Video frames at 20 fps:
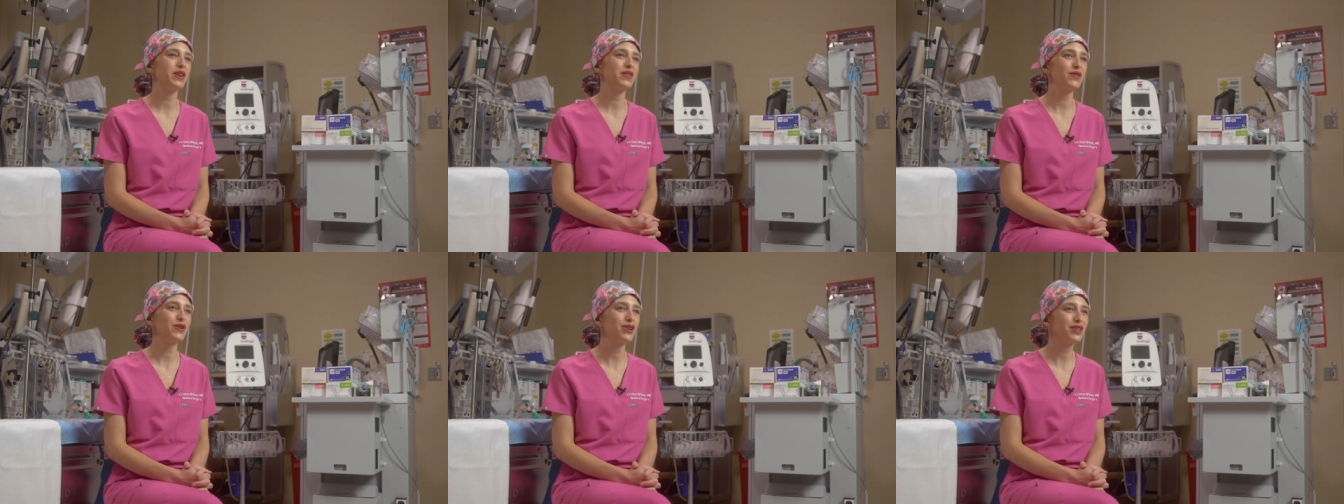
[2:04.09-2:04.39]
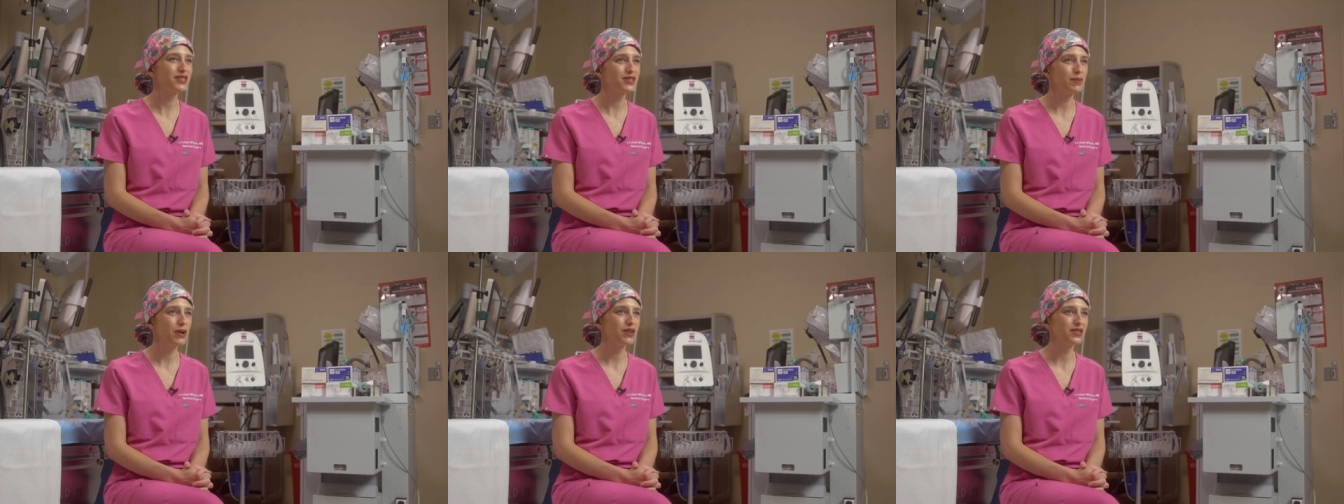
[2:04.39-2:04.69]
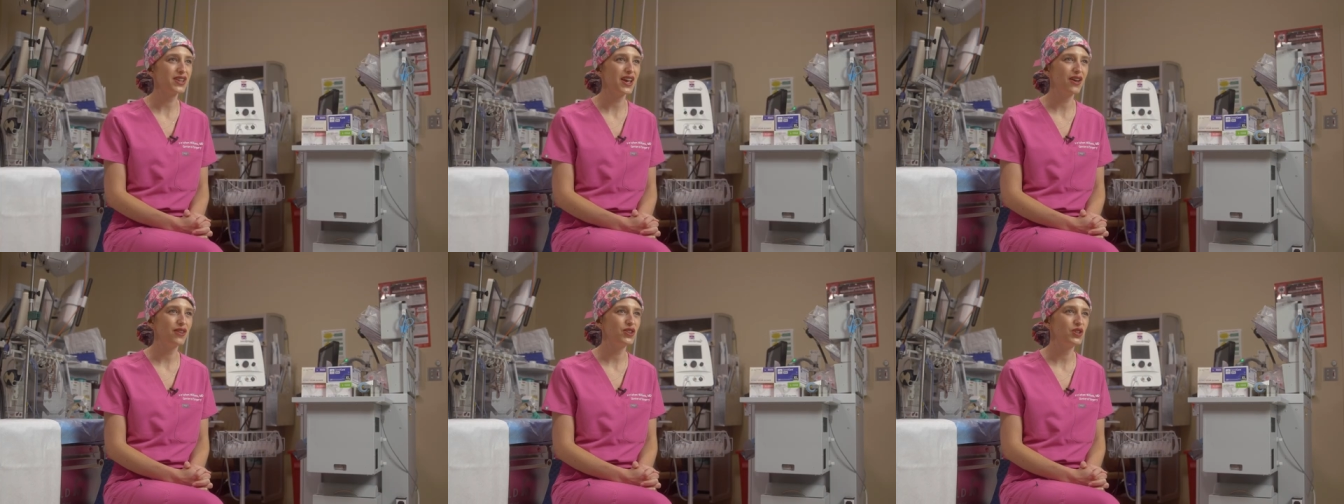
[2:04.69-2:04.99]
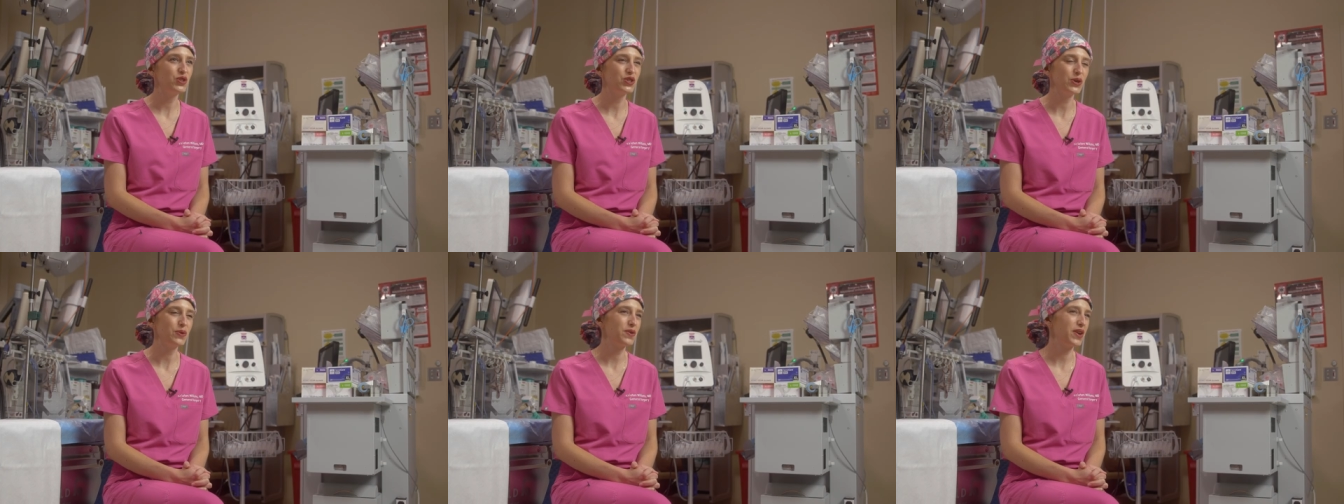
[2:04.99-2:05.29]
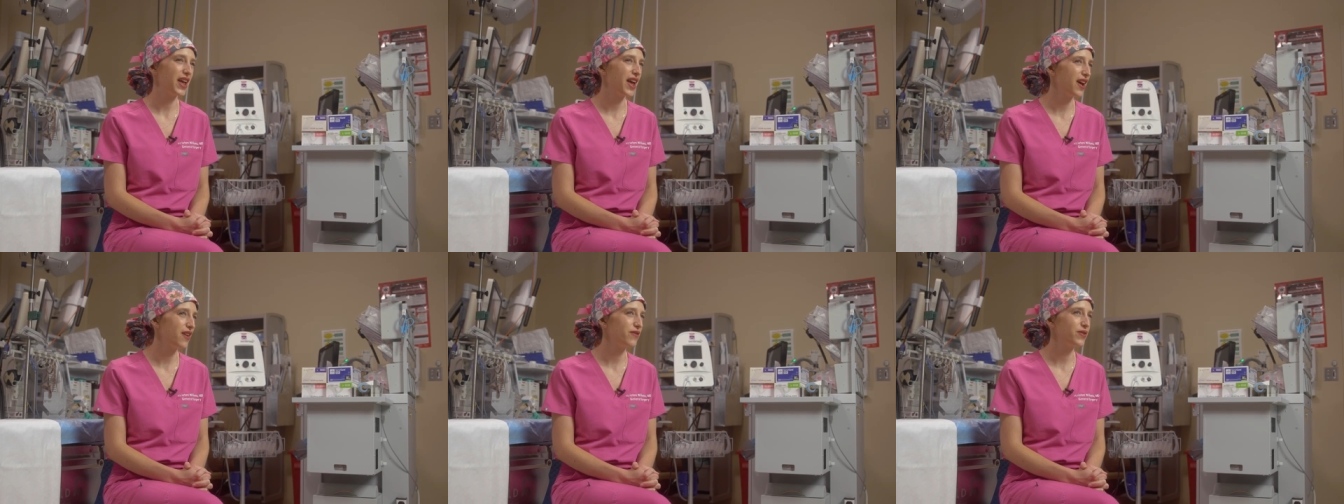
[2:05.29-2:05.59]
But if you're in a small town, you don't
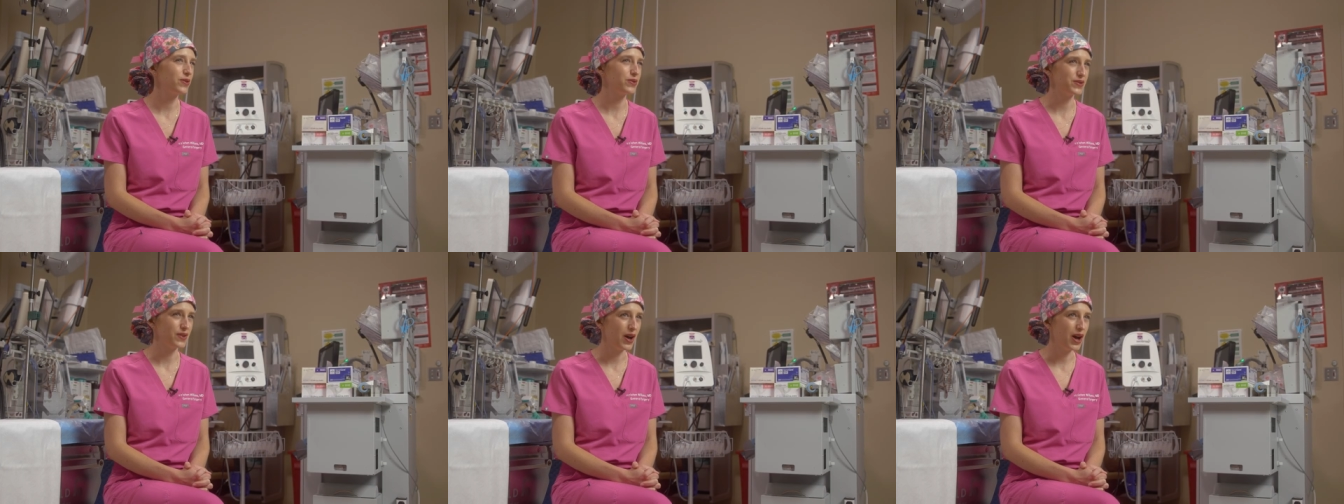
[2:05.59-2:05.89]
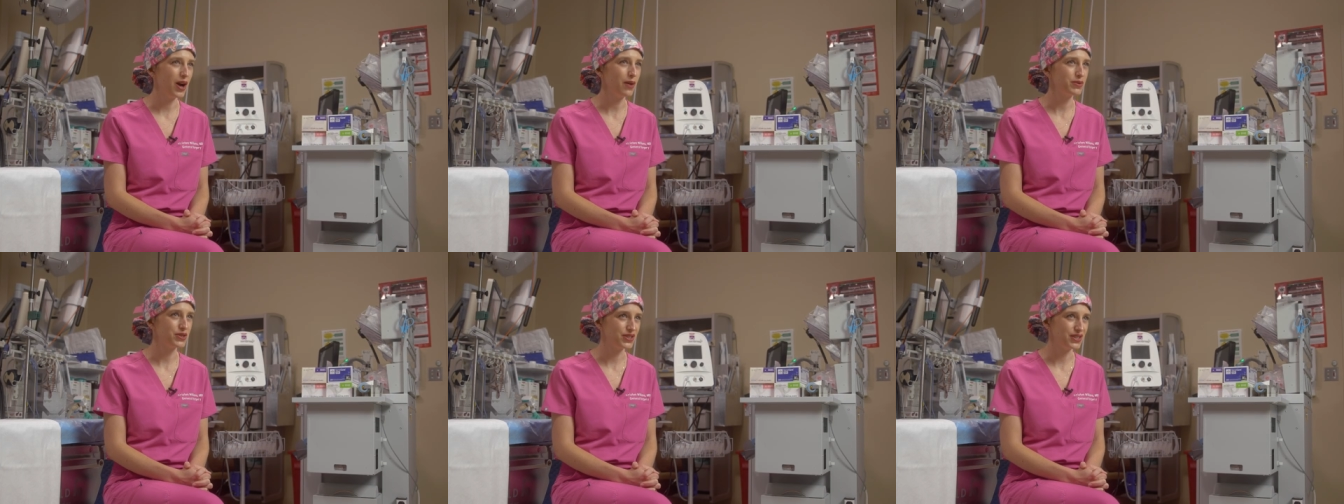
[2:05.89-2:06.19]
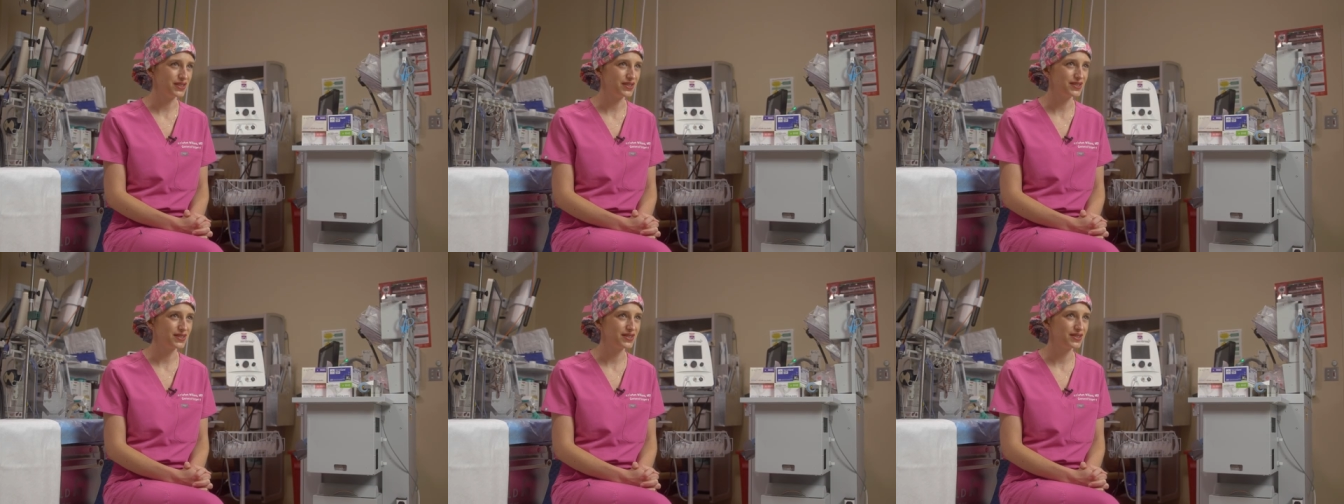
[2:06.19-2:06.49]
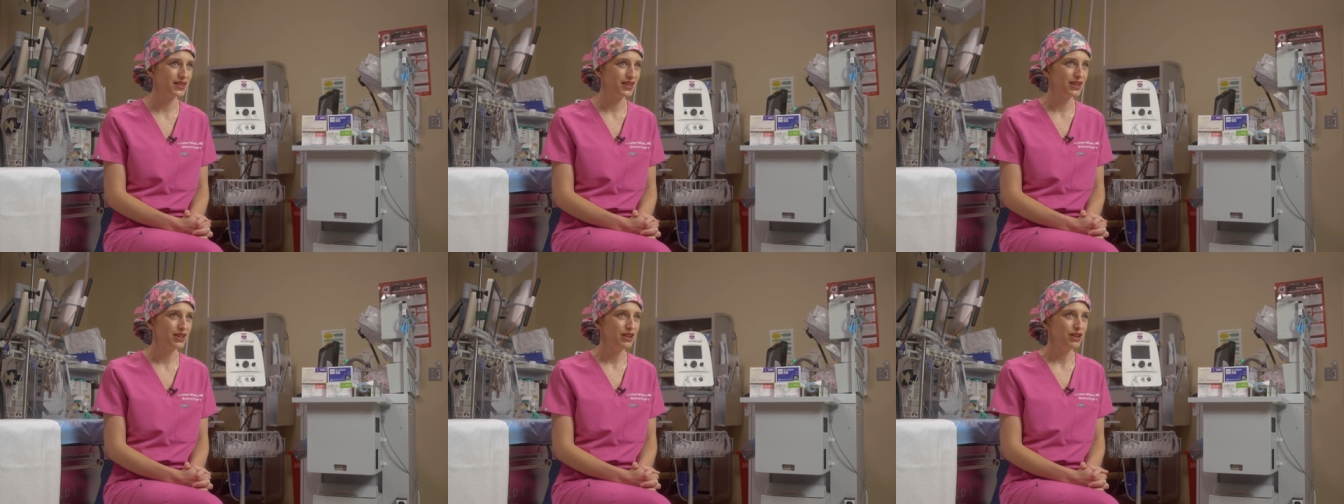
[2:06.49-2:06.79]
have those options.